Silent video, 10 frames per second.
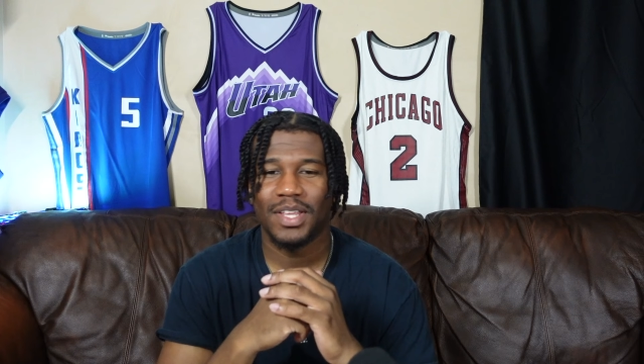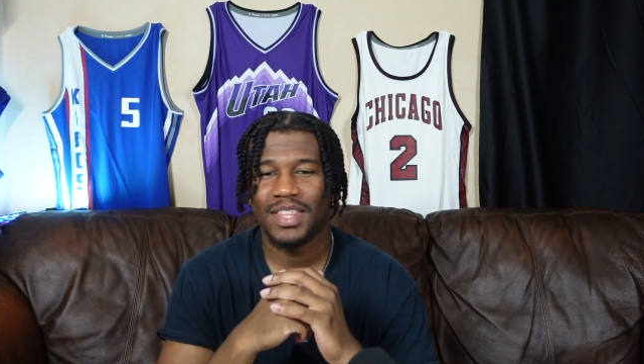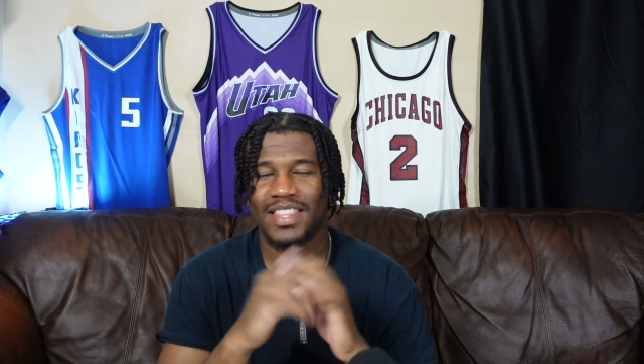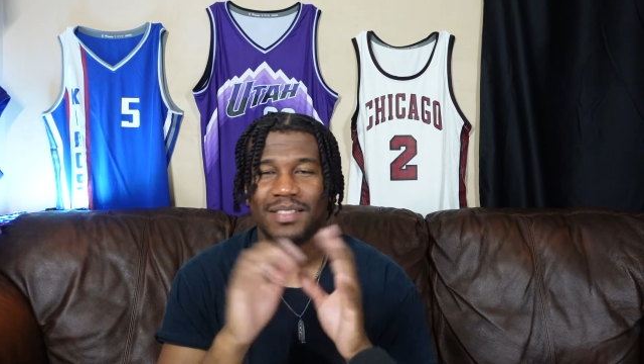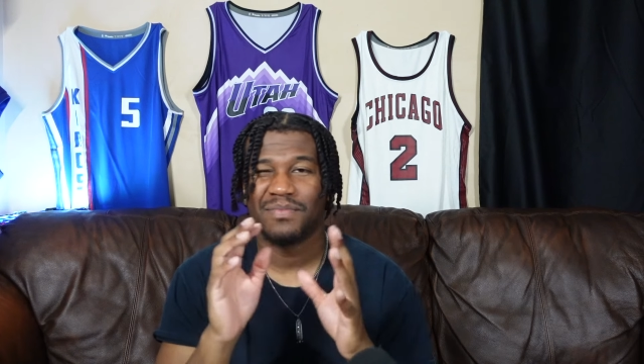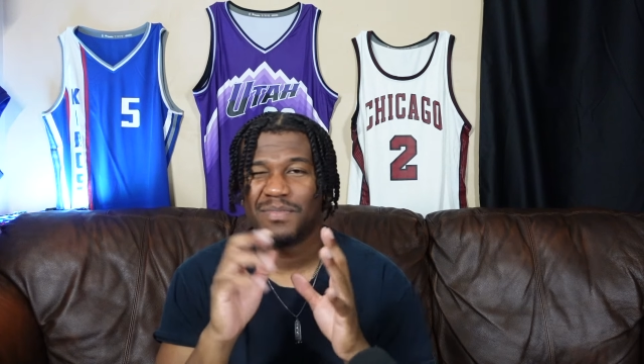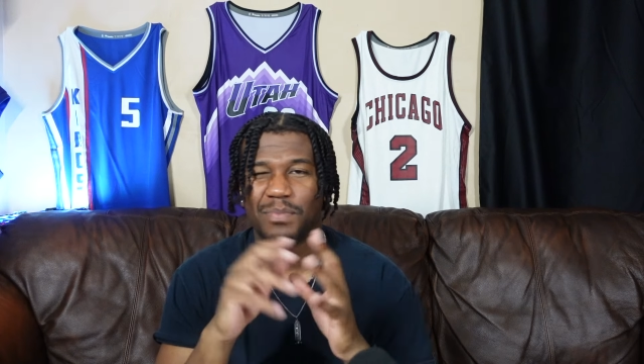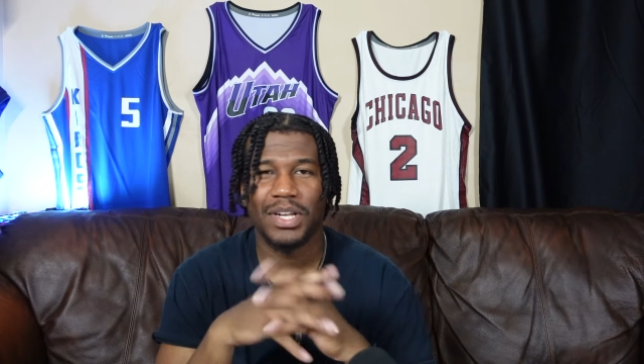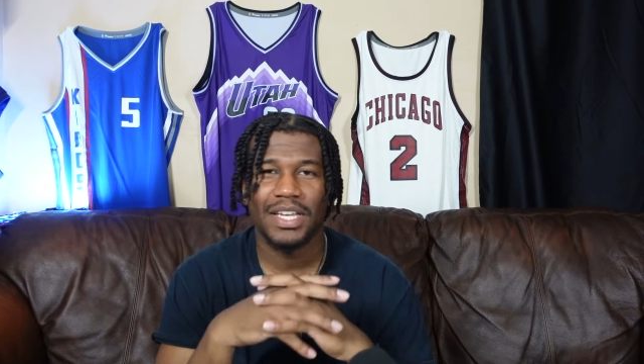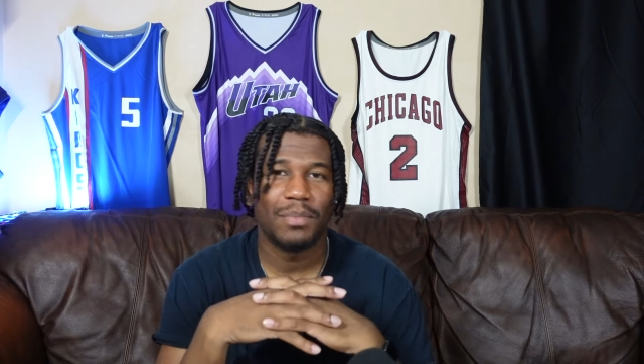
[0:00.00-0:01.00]
with
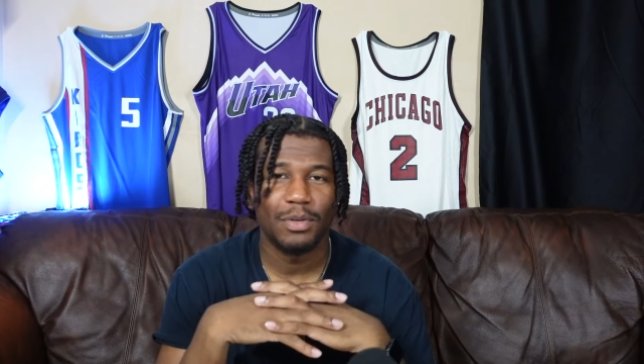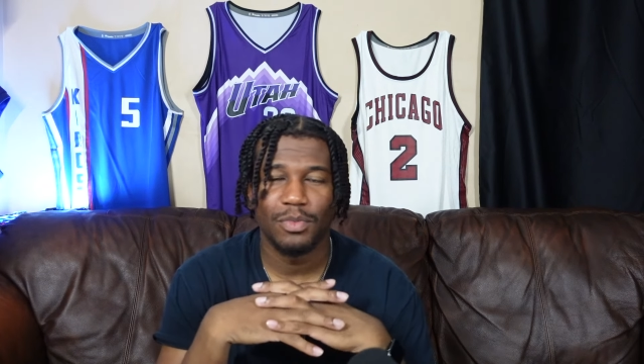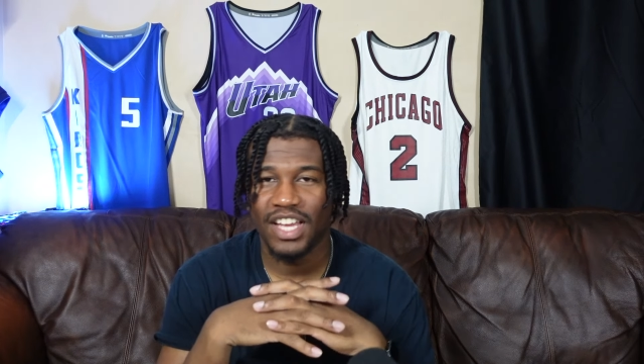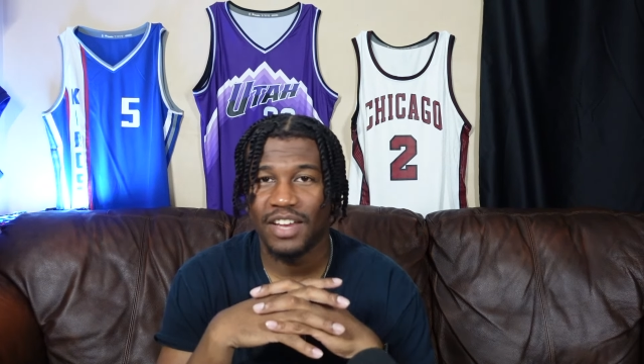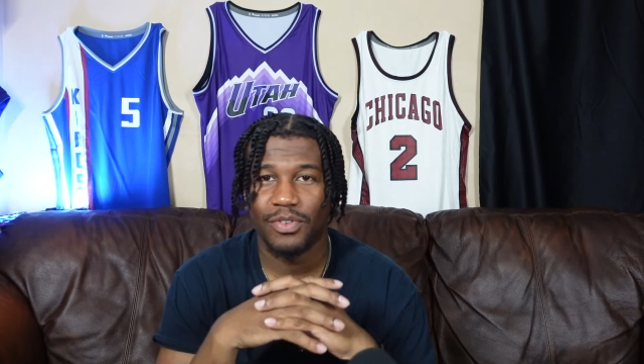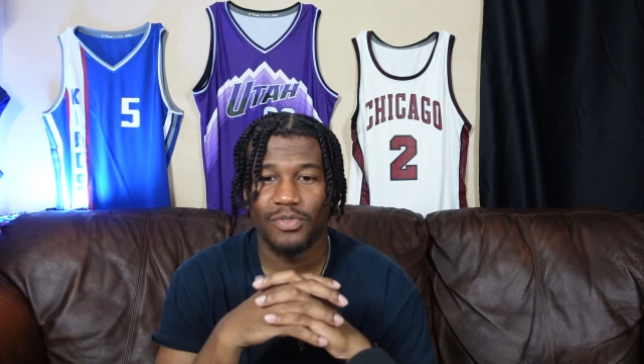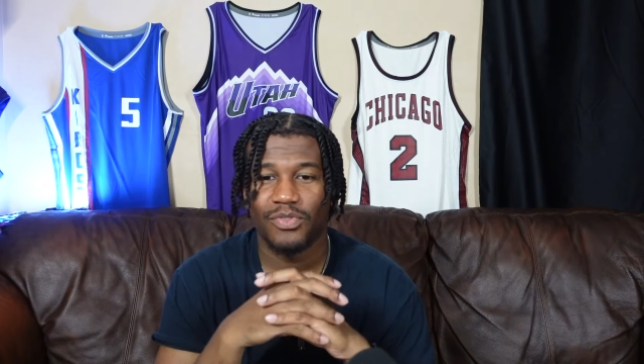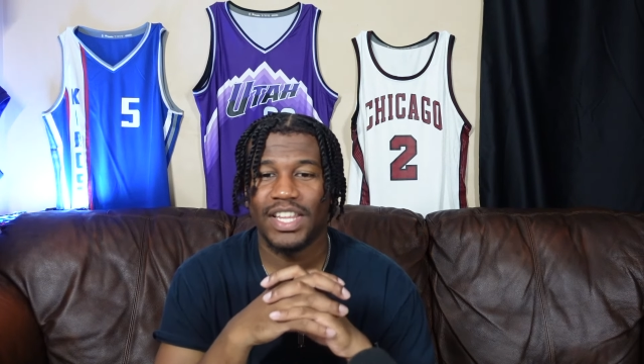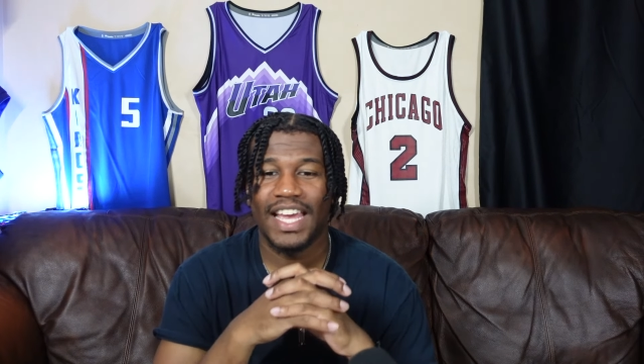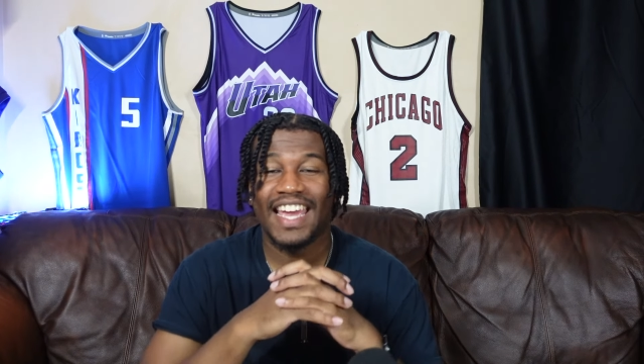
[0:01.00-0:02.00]
putting in minimal
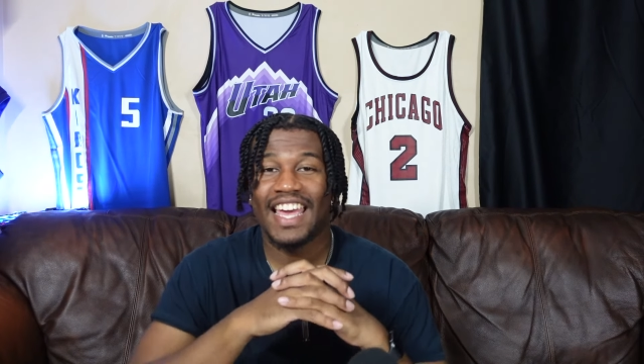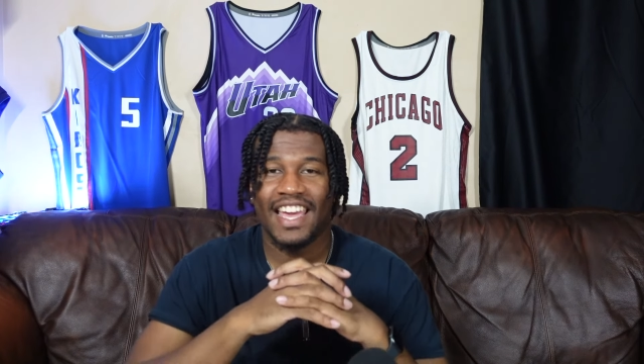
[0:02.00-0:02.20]
effort for that